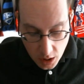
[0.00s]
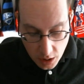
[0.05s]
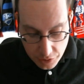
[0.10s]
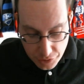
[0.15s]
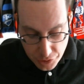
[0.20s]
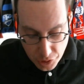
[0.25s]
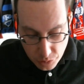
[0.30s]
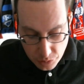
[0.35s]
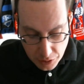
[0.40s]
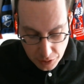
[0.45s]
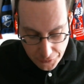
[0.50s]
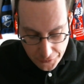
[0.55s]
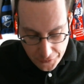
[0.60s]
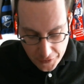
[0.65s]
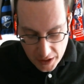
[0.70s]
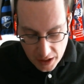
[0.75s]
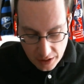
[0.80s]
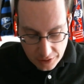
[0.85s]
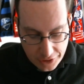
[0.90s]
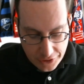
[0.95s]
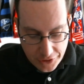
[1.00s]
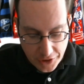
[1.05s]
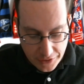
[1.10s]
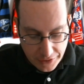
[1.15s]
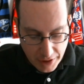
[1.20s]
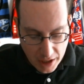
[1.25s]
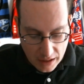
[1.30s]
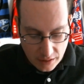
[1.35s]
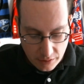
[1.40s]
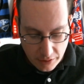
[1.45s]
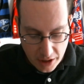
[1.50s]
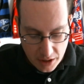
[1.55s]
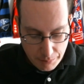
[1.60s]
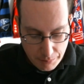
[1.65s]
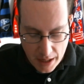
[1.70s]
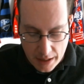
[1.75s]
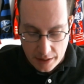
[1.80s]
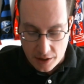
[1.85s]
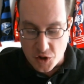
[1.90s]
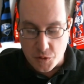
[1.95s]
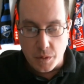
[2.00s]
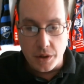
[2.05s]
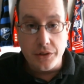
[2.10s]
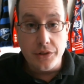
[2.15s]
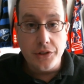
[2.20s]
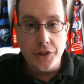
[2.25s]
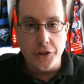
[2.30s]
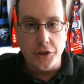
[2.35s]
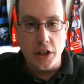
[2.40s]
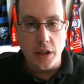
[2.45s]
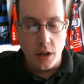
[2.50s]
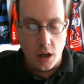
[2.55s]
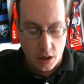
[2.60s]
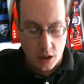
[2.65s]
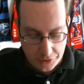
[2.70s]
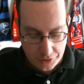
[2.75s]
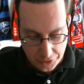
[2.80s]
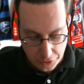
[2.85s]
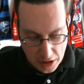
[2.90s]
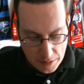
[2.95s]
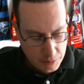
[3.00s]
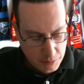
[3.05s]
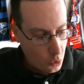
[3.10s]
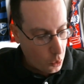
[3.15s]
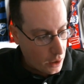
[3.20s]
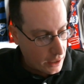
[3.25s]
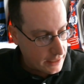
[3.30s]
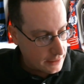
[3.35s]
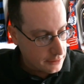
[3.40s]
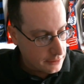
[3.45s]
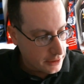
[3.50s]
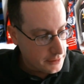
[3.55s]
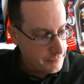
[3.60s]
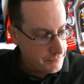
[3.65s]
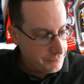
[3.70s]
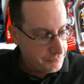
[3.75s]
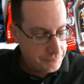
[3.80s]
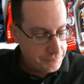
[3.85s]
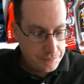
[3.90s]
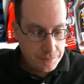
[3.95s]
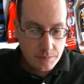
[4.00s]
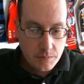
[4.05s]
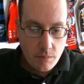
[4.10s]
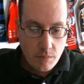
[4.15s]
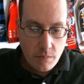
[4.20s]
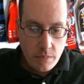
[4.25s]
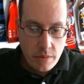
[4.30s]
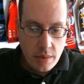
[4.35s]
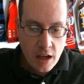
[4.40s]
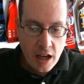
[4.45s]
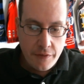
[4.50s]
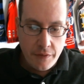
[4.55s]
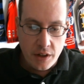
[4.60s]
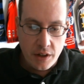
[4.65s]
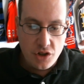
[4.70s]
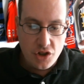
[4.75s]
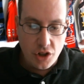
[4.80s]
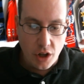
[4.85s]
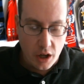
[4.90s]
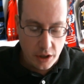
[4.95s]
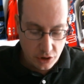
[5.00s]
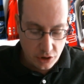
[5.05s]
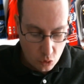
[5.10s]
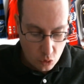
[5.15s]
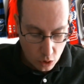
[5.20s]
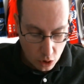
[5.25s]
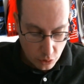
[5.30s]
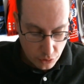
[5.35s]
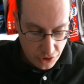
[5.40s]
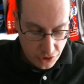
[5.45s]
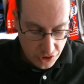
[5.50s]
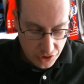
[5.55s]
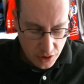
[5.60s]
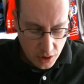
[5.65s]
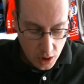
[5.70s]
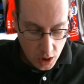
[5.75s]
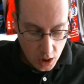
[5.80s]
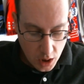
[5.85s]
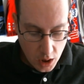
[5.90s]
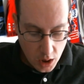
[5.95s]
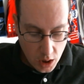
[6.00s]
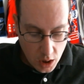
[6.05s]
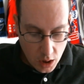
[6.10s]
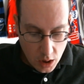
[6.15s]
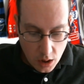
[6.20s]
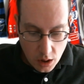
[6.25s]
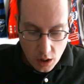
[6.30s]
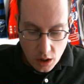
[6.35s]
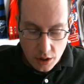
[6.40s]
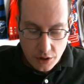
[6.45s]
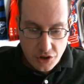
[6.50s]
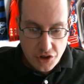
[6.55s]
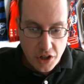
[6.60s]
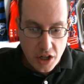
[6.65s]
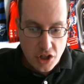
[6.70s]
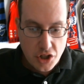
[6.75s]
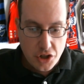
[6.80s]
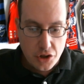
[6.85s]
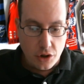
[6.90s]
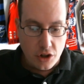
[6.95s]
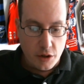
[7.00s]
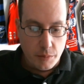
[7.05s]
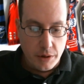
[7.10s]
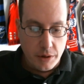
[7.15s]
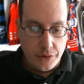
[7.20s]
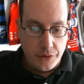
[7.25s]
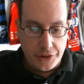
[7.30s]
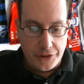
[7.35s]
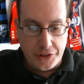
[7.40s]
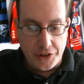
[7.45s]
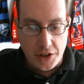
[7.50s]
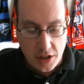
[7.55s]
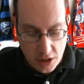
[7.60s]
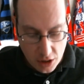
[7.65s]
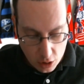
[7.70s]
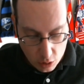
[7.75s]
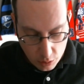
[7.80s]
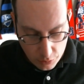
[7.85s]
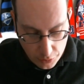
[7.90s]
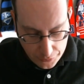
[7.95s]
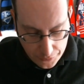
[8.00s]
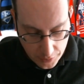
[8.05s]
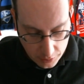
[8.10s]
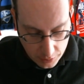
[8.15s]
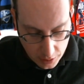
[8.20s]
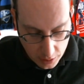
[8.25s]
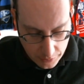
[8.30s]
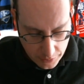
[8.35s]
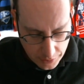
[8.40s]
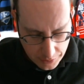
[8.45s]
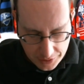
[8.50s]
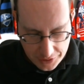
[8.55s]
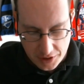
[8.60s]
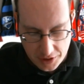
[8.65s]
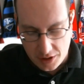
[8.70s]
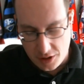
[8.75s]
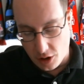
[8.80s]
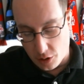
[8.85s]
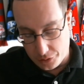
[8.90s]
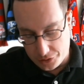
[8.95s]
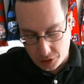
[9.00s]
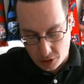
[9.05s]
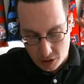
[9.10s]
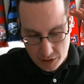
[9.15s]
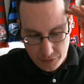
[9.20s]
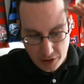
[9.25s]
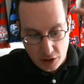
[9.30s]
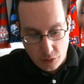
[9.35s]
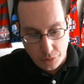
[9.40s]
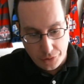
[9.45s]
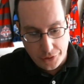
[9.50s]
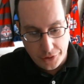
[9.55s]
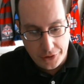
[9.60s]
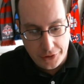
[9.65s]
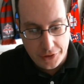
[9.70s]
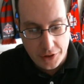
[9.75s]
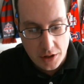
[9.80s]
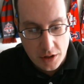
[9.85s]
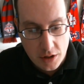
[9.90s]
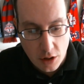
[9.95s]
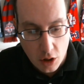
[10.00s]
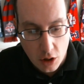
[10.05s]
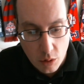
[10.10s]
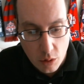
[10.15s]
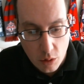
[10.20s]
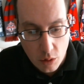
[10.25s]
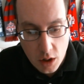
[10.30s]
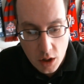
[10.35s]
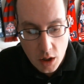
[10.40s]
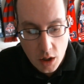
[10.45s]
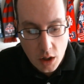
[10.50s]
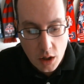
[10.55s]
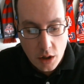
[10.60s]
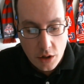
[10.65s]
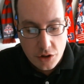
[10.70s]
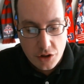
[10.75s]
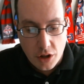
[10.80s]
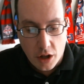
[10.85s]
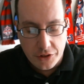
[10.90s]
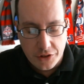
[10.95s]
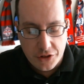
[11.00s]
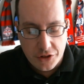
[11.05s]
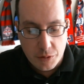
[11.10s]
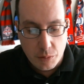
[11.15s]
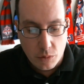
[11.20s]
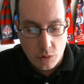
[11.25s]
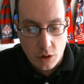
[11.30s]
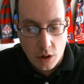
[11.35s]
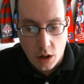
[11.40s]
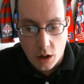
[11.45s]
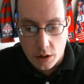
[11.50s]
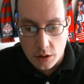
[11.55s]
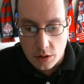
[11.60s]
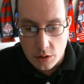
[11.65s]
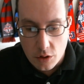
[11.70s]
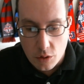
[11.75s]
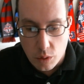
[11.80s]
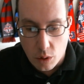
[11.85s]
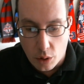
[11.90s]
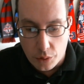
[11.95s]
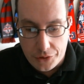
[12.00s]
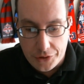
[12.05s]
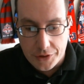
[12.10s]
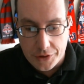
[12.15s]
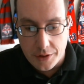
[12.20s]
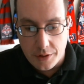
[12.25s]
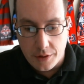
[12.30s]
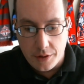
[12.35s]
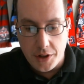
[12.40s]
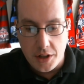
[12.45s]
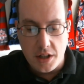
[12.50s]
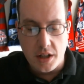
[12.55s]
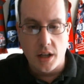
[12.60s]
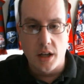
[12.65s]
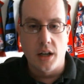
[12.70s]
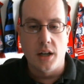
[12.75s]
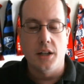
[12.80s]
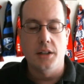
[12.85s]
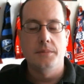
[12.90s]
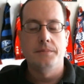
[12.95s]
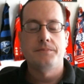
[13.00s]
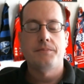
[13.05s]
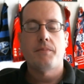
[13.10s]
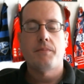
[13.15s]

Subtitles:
Union fans did not let management sleep quietly." And then John quotes Jay Sugarman, the CEO of the Philadelphia, Nick was the CEO. John quotes the